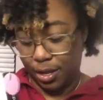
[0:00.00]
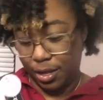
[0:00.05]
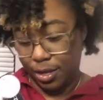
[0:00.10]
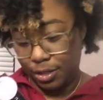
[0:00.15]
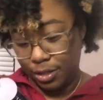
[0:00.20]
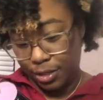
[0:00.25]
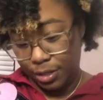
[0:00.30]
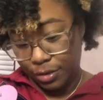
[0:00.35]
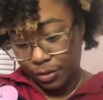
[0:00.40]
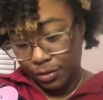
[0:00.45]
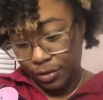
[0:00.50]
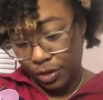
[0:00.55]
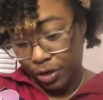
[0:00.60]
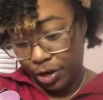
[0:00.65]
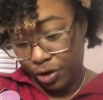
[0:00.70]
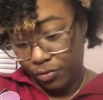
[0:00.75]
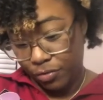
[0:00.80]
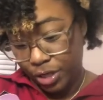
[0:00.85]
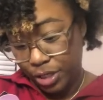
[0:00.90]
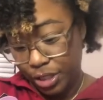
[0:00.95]
So
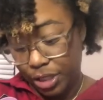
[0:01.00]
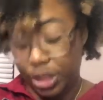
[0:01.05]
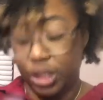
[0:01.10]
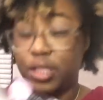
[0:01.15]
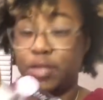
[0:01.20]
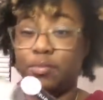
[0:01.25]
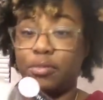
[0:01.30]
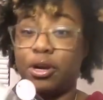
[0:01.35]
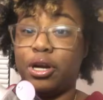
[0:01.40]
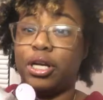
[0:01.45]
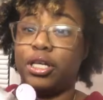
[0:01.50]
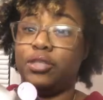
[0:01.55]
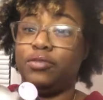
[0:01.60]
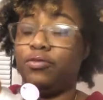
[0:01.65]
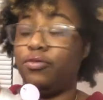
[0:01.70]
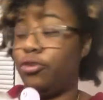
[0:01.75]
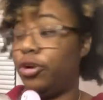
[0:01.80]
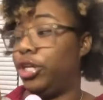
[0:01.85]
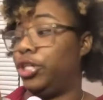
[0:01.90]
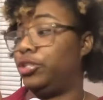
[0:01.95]
originally this bra is
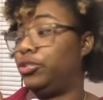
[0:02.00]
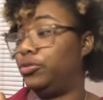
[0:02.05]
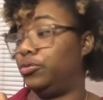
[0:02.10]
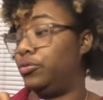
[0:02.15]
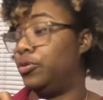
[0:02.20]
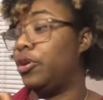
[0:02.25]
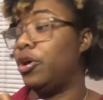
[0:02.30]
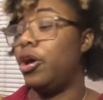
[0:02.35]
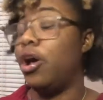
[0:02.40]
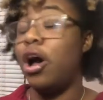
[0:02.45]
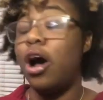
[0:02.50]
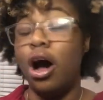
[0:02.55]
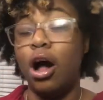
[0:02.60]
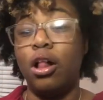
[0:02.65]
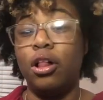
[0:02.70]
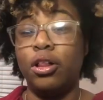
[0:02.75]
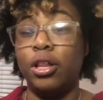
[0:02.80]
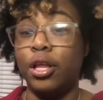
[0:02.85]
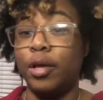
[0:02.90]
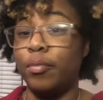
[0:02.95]
42.
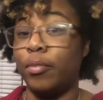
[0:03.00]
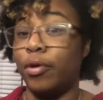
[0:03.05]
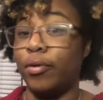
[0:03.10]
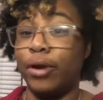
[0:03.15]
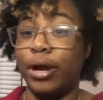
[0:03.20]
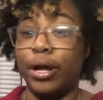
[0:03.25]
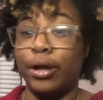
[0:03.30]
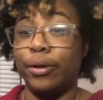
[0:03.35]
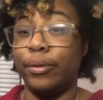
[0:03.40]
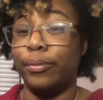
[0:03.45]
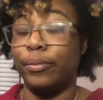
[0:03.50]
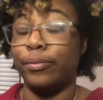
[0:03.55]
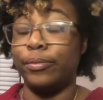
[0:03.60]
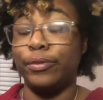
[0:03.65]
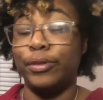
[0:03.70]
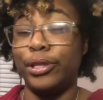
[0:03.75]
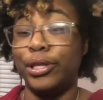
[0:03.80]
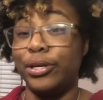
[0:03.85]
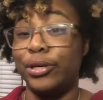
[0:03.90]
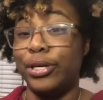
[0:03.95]
All of them around
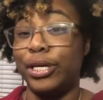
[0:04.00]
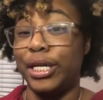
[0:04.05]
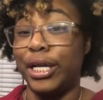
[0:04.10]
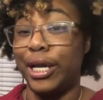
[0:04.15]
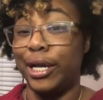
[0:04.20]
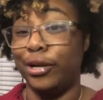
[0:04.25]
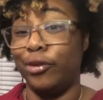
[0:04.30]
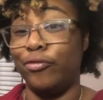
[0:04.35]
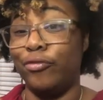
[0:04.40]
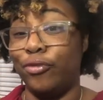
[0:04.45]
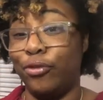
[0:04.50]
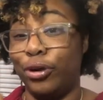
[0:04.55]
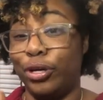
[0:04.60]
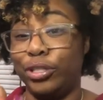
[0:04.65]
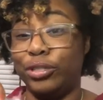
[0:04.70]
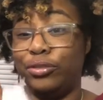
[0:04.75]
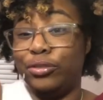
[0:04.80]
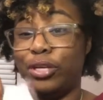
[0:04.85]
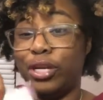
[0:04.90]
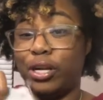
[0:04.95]
$38 to
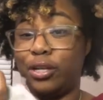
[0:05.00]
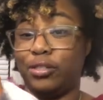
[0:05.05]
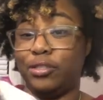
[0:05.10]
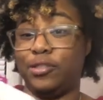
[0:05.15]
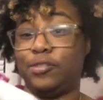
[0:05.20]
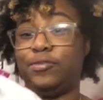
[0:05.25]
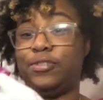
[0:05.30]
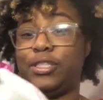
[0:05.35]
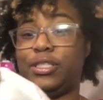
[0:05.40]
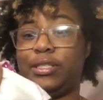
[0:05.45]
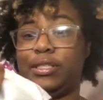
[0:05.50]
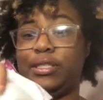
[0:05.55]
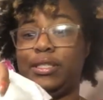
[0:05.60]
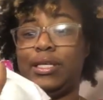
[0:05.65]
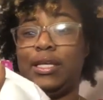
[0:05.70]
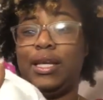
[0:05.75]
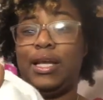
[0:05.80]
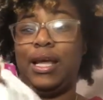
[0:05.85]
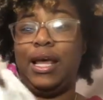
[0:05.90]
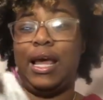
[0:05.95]
$42 originally.
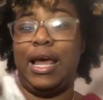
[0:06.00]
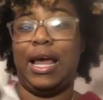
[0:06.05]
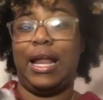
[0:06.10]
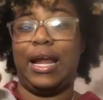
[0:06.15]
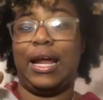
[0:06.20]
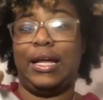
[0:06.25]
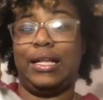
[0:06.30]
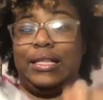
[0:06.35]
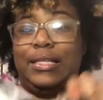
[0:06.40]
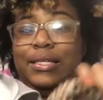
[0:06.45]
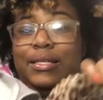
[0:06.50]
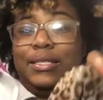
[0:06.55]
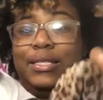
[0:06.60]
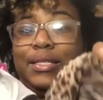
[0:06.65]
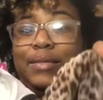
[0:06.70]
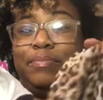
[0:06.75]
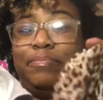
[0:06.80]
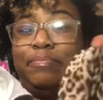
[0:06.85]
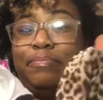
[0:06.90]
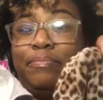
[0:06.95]
Like this,
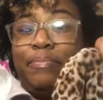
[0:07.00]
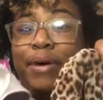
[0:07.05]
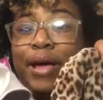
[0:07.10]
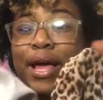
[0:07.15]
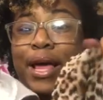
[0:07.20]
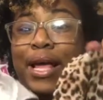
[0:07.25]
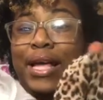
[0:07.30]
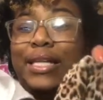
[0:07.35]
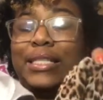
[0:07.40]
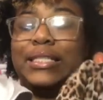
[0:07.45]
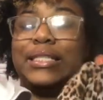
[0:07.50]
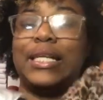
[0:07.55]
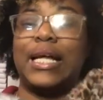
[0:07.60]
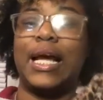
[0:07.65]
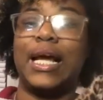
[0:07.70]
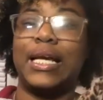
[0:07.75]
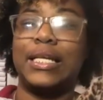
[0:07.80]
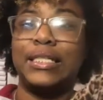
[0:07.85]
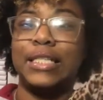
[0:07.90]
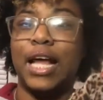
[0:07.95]
it's
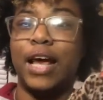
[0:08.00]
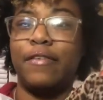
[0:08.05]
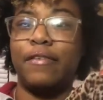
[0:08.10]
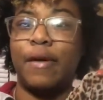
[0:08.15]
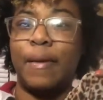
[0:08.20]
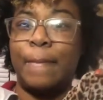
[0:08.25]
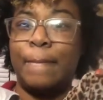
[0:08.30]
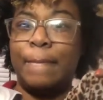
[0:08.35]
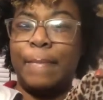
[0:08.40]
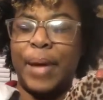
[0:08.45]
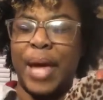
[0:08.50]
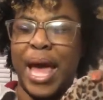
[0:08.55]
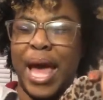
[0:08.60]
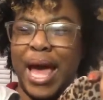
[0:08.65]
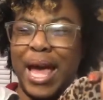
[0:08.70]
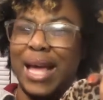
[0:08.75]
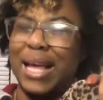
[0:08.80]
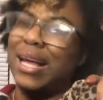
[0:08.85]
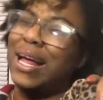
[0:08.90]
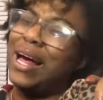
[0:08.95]
like it's not even
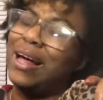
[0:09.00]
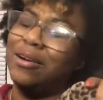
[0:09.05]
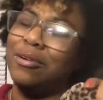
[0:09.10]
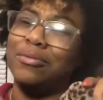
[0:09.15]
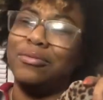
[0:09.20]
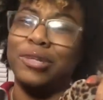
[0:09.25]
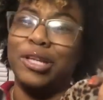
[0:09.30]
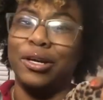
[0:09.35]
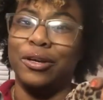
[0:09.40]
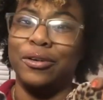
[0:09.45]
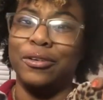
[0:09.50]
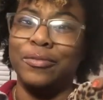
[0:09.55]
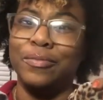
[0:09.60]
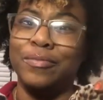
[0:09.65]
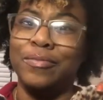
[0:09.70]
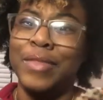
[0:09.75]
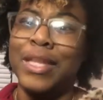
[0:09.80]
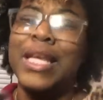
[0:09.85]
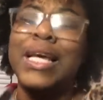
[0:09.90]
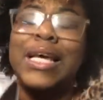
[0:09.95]
I don't know.
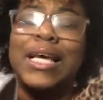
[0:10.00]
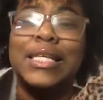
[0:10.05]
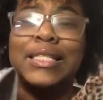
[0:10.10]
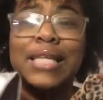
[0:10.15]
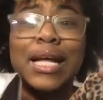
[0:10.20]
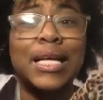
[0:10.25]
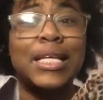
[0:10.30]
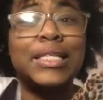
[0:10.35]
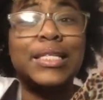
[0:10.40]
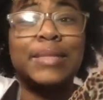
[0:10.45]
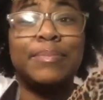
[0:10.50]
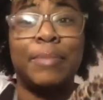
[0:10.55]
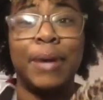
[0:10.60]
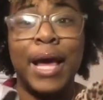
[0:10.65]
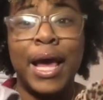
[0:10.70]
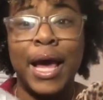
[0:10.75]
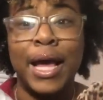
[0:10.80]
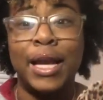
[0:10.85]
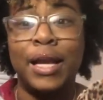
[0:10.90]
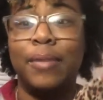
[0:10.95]
It's like it's
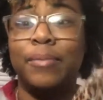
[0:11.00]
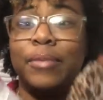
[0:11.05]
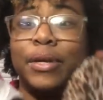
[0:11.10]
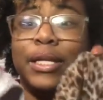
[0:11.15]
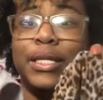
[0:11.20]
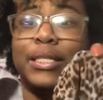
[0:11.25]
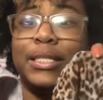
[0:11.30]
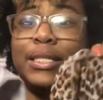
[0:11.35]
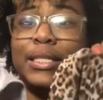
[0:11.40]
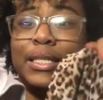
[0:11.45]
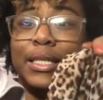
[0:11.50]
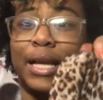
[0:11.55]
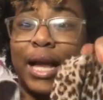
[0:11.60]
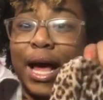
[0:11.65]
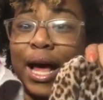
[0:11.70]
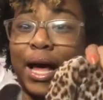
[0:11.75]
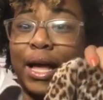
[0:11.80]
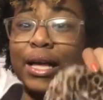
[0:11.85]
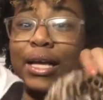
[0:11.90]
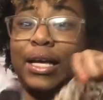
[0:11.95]
padded, but it's
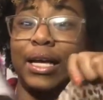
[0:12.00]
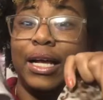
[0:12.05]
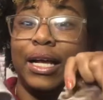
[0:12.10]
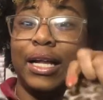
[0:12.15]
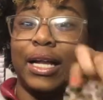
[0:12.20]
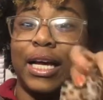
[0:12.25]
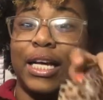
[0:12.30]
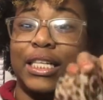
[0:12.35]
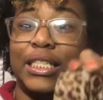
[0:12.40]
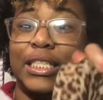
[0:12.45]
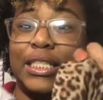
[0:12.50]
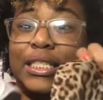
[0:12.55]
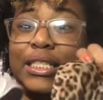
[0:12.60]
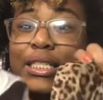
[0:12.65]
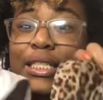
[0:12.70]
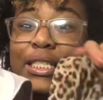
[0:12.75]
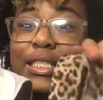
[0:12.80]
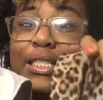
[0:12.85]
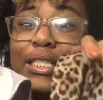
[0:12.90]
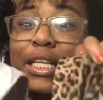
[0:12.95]
not. Like
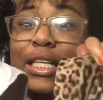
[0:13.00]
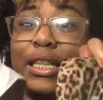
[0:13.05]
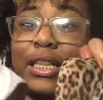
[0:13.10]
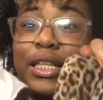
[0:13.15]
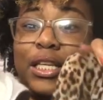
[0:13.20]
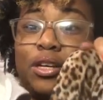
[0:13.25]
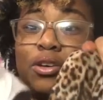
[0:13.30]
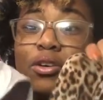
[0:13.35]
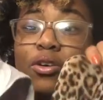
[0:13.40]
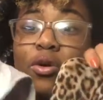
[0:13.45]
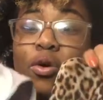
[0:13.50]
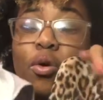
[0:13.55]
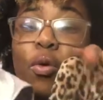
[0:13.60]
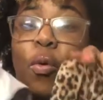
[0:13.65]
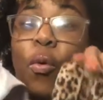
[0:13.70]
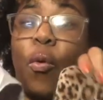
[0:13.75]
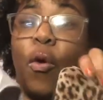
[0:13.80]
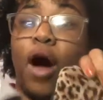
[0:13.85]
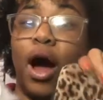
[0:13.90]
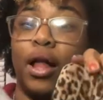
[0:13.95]
this is a thicker
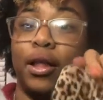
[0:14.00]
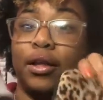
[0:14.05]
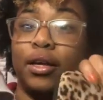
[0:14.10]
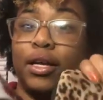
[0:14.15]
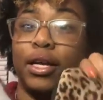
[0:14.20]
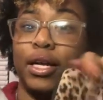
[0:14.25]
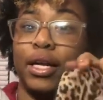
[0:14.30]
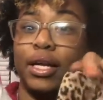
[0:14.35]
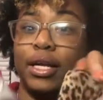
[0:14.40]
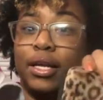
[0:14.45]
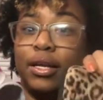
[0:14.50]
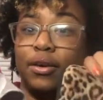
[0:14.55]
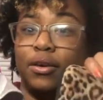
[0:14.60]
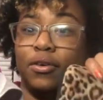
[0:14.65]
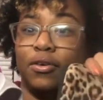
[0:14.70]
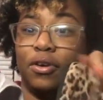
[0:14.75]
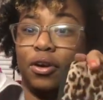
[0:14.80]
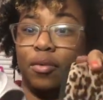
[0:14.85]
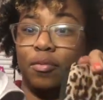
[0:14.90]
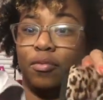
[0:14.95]
quality
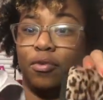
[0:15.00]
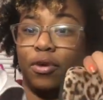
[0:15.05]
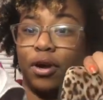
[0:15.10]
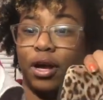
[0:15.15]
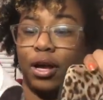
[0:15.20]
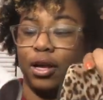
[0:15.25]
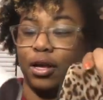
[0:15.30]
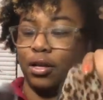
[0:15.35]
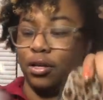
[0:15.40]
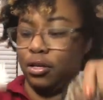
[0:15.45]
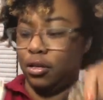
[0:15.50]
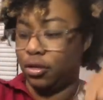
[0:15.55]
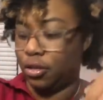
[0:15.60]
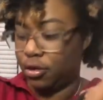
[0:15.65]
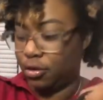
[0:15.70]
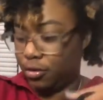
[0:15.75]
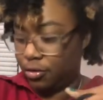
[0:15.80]
on a bra, you know.